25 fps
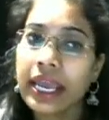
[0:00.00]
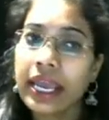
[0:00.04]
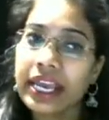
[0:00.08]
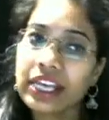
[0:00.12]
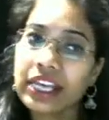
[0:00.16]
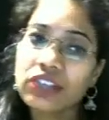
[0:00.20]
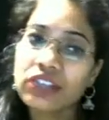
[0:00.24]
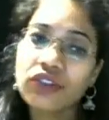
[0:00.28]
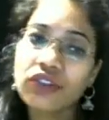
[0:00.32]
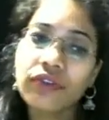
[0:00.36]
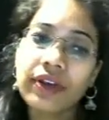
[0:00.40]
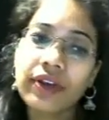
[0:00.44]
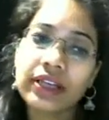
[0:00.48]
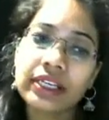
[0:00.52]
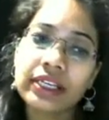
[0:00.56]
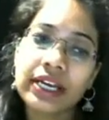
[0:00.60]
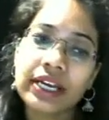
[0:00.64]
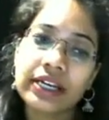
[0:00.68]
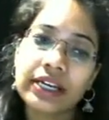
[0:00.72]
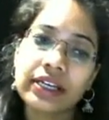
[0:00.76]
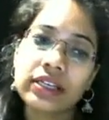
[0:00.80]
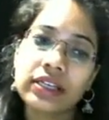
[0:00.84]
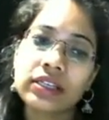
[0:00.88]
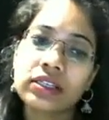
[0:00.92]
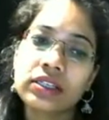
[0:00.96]

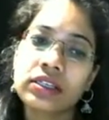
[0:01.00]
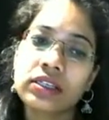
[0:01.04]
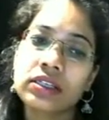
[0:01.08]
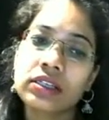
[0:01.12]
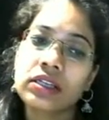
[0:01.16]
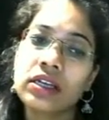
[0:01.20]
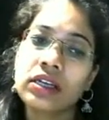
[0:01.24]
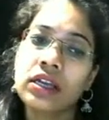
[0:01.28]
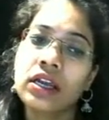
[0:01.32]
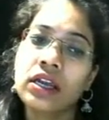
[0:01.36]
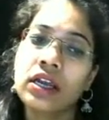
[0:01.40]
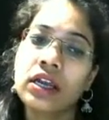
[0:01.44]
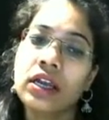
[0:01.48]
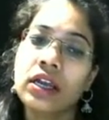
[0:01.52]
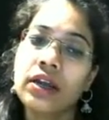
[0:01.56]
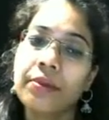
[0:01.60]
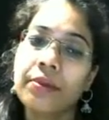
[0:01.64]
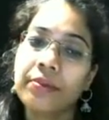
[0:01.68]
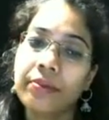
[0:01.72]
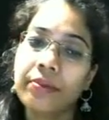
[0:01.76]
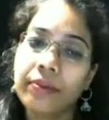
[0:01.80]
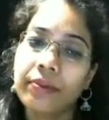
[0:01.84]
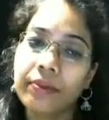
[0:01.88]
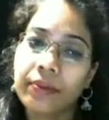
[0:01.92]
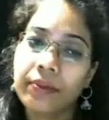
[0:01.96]
Esophagitis,
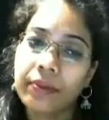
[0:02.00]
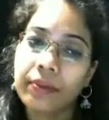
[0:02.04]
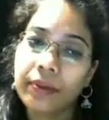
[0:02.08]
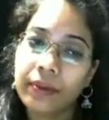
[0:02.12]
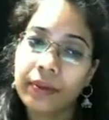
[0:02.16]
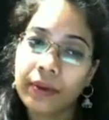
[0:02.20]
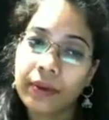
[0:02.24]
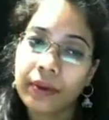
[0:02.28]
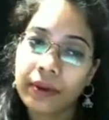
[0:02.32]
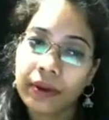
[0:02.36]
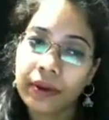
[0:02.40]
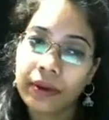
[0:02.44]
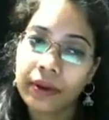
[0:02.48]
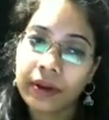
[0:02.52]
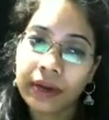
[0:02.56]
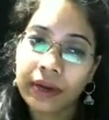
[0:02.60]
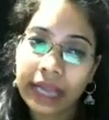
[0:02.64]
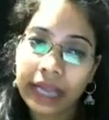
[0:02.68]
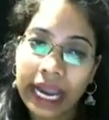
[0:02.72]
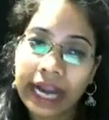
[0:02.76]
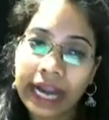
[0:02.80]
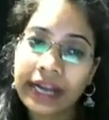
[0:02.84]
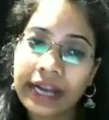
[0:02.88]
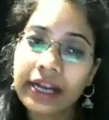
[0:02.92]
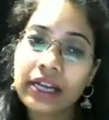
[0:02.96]

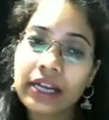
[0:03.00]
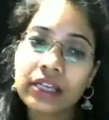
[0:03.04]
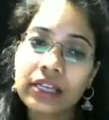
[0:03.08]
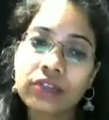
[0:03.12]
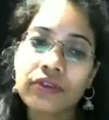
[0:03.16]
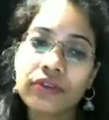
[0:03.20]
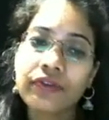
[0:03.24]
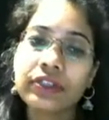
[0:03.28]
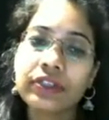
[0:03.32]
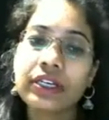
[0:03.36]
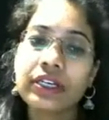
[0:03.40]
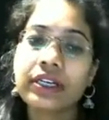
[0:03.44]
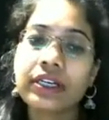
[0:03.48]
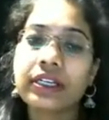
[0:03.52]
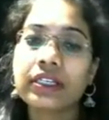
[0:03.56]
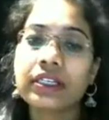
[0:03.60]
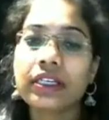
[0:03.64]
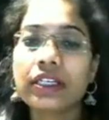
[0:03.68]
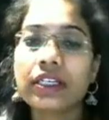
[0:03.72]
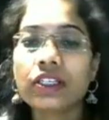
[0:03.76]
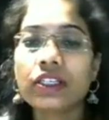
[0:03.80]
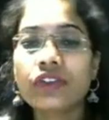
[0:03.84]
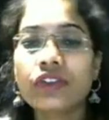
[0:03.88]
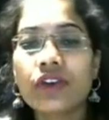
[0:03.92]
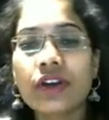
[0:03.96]
Candida esophagitis
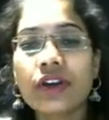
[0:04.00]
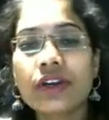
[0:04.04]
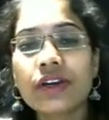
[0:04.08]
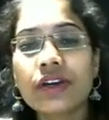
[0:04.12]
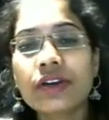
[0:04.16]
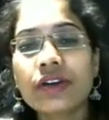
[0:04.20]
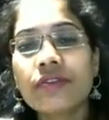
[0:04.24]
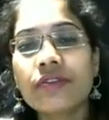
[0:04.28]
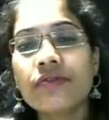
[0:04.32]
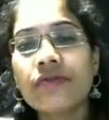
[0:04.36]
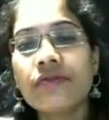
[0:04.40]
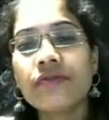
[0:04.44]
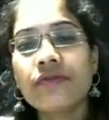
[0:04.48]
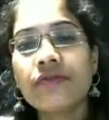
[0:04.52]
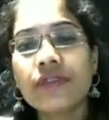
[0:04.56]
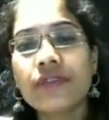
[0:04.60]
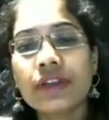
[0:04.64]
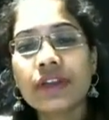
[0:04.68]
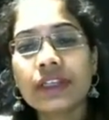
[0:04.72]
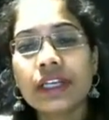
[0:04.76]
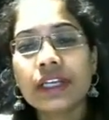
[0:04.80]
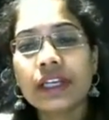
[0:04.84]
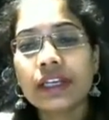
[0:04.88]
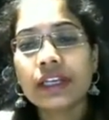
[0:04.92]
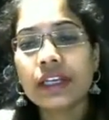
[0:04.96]
is treated
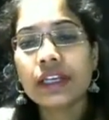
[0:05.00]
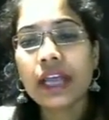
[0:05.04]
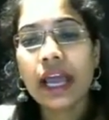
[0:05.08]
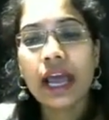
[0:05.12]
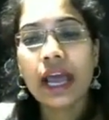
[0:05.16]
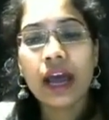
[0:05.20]
with an